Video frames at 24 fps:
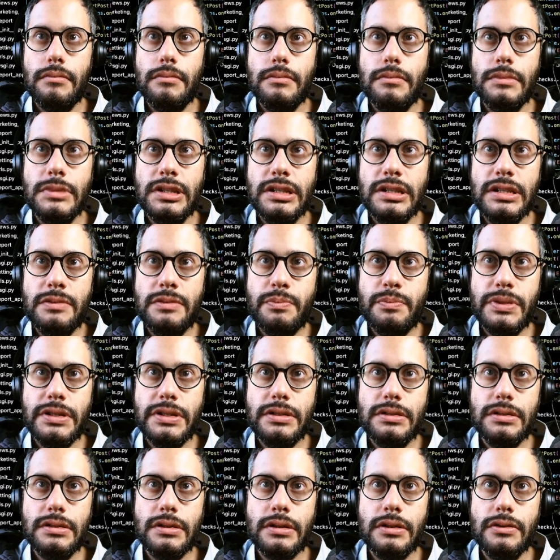this piece
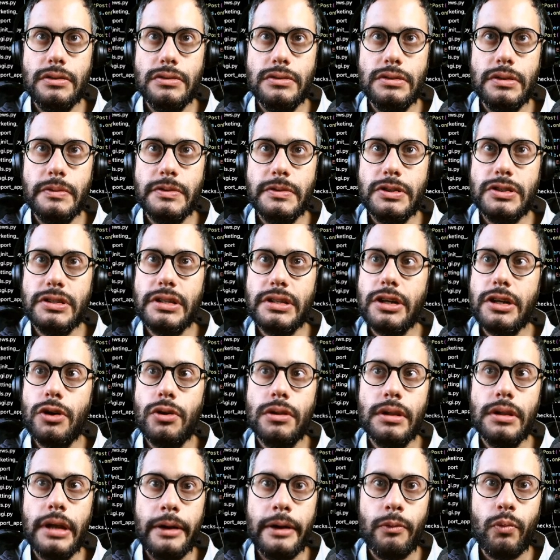of code. So I'm just going to go
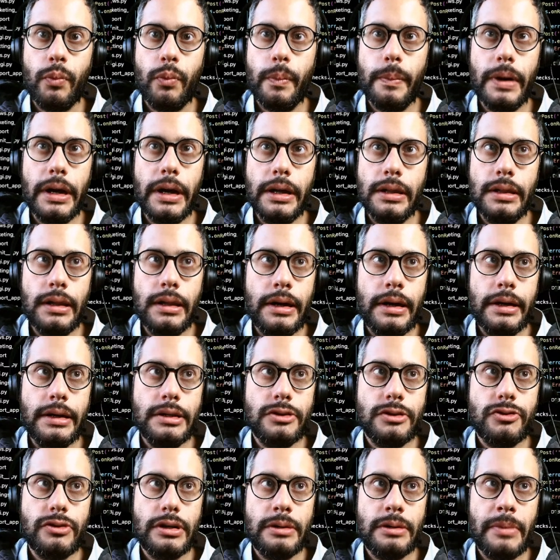line by line and
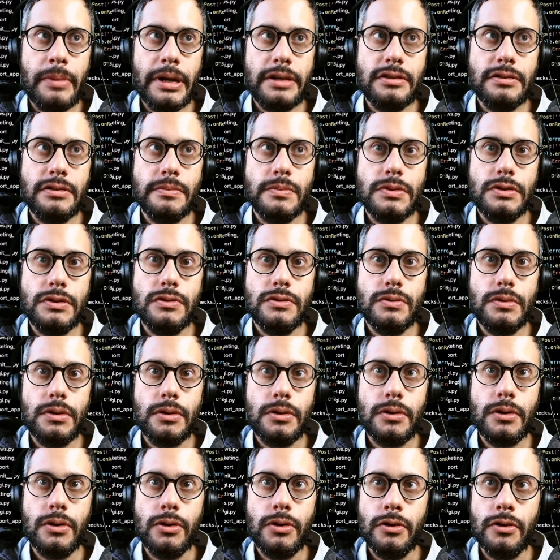try to make some
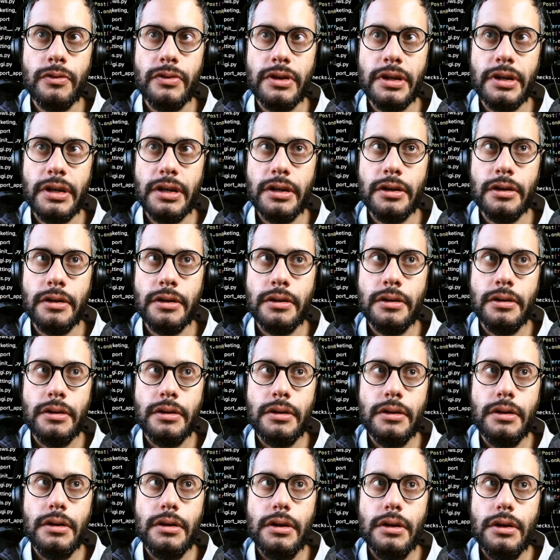pseudocode over here
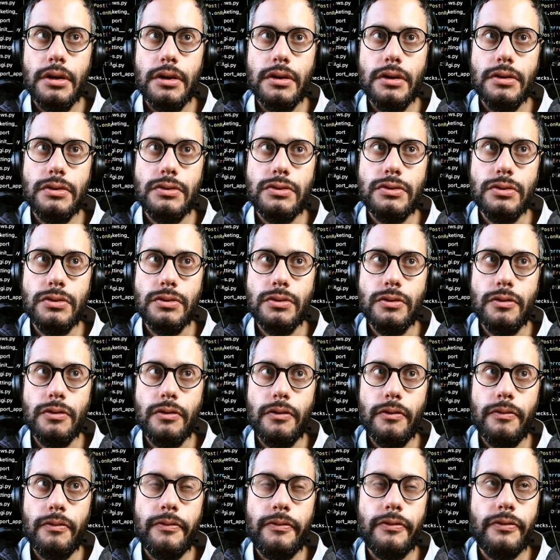to
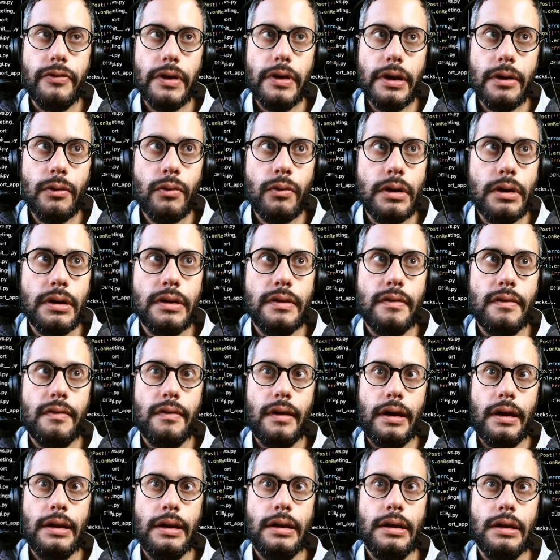fit what it is that
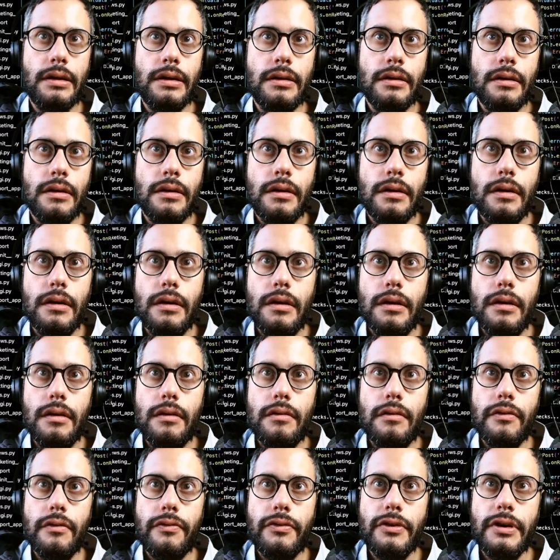I need.
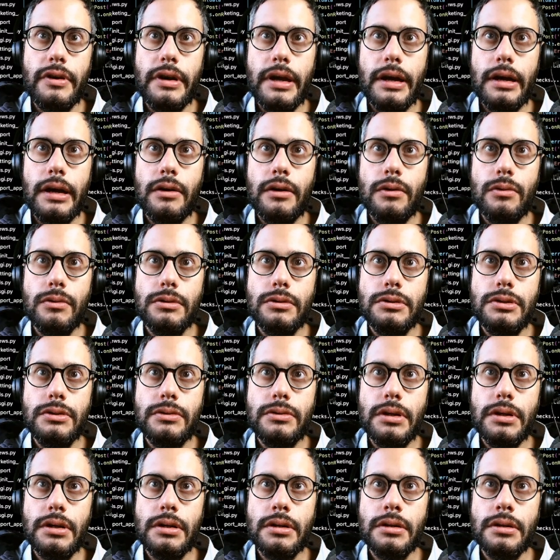So for now, we'll do
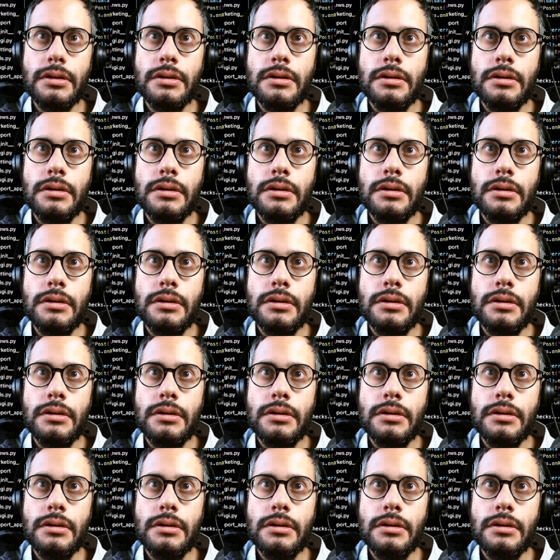here